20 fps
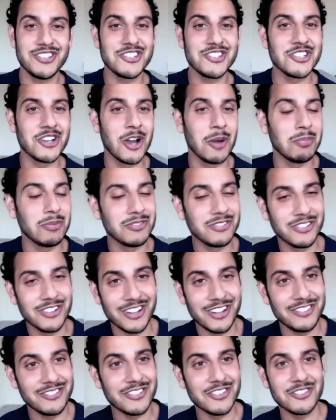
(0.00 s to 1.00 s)

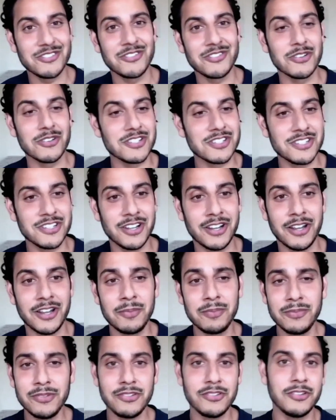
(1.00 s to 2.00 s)
Shopify for the first
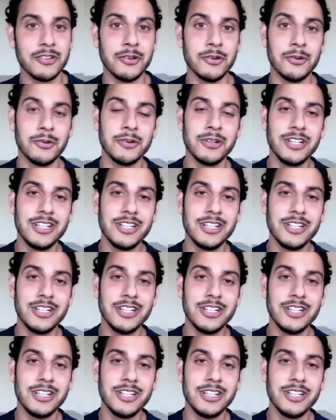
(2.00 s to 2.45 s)
time. So